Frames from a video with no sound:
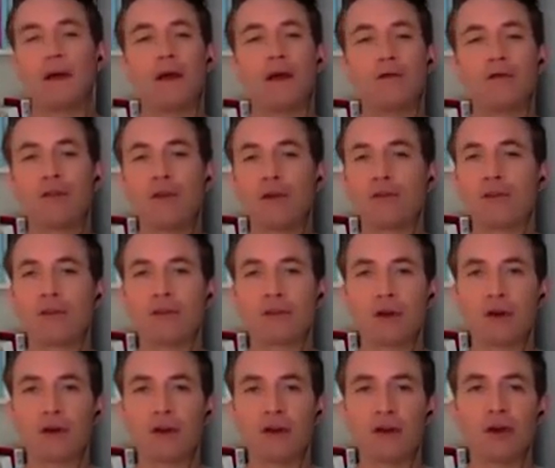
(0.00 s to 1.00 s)
You've just
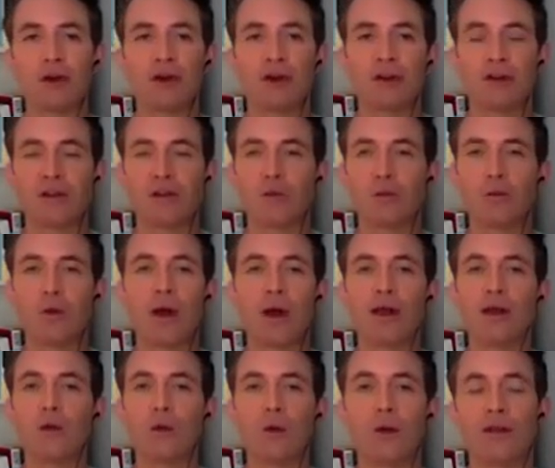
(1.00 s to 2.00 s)
got to look at this,
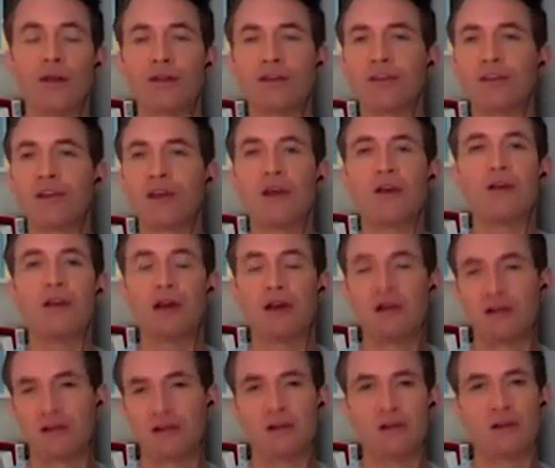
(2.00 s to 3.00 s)
wonder what the
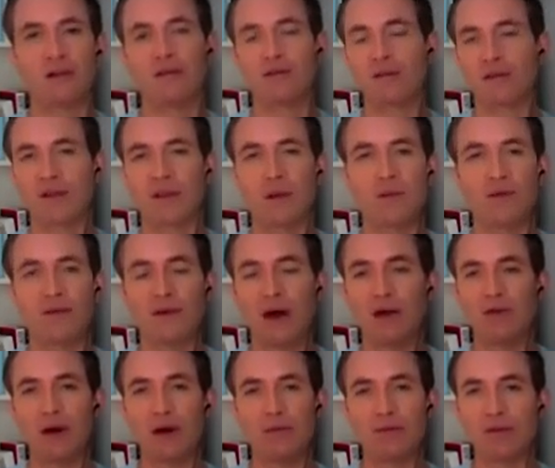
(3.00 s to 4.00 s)
seriousness of some of
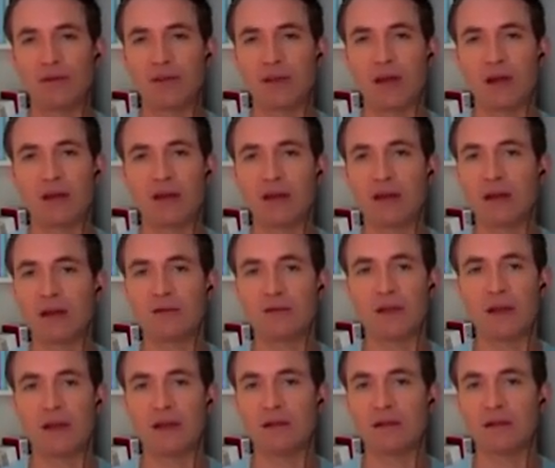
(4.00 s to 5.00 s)
our representatives
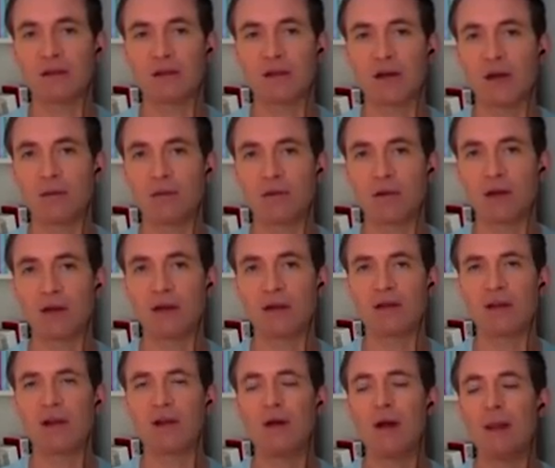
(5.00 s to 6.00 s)
is at times like
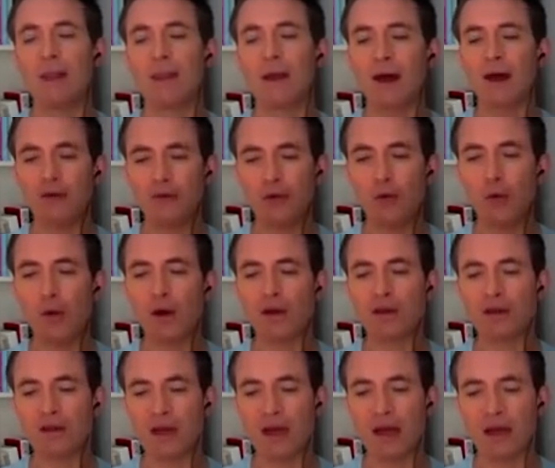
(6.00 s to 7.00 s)
this. I have
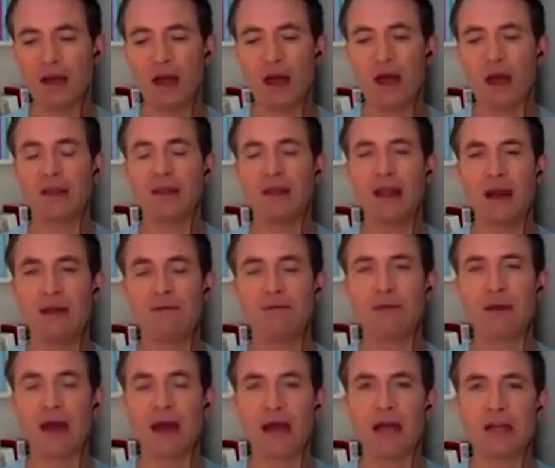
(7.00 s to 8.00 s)
always said that
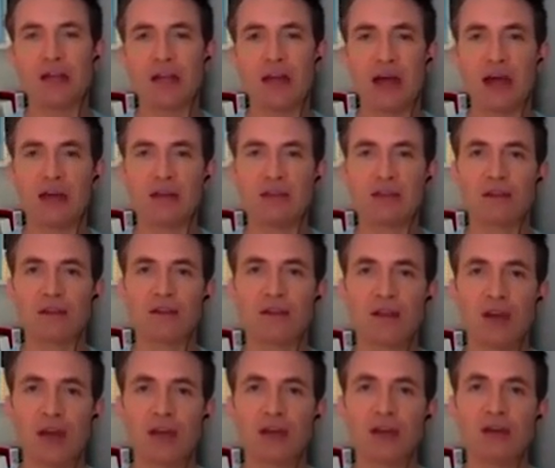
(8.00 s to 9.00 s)
every age has
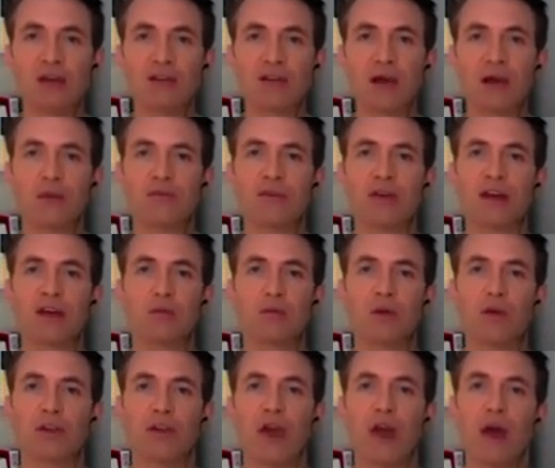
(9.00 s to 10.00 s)
certain subjects
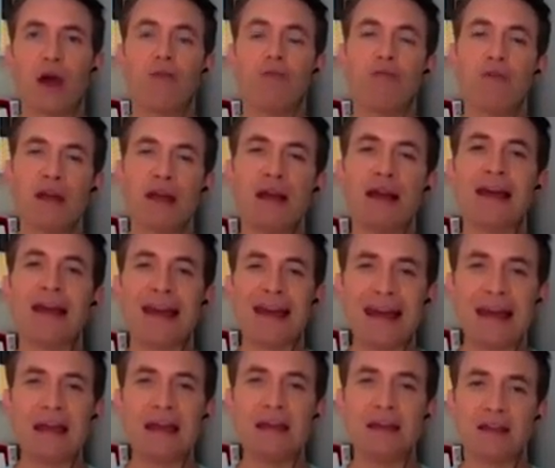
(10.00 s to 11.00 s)
which are really
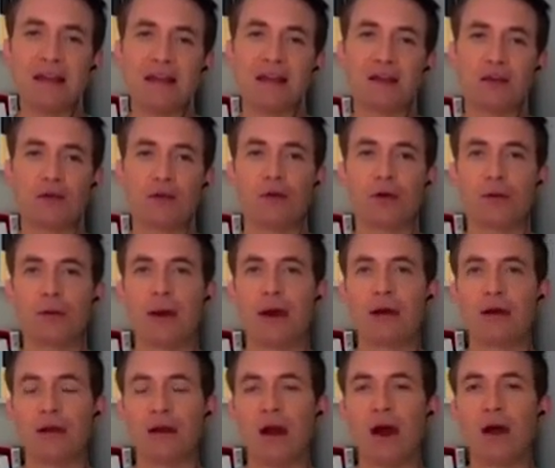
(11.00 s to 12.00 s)
easy to talk
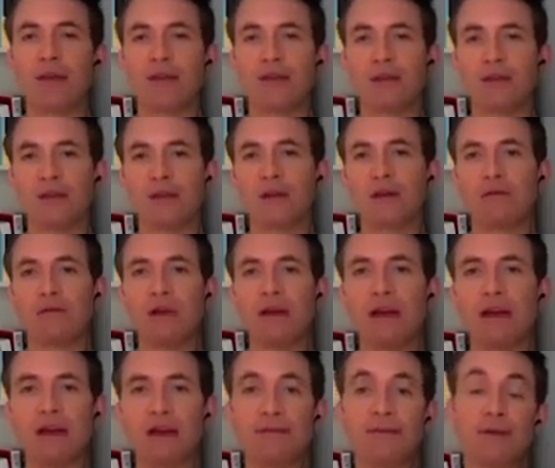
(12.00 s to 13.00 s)
about and others that are really
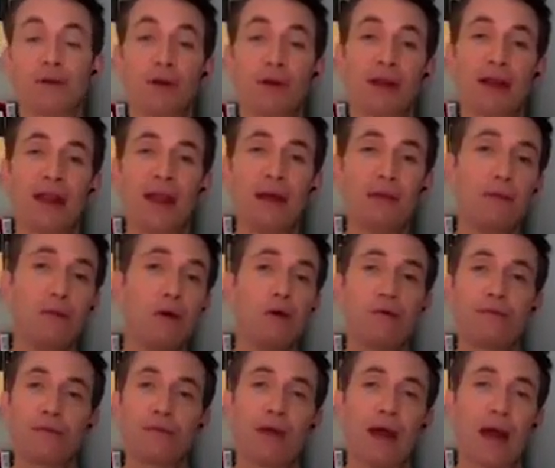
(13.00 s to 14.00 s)
difficult, and they
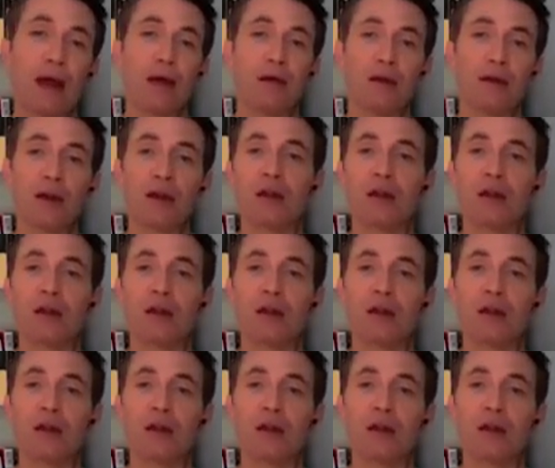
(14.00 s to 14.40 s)
move around.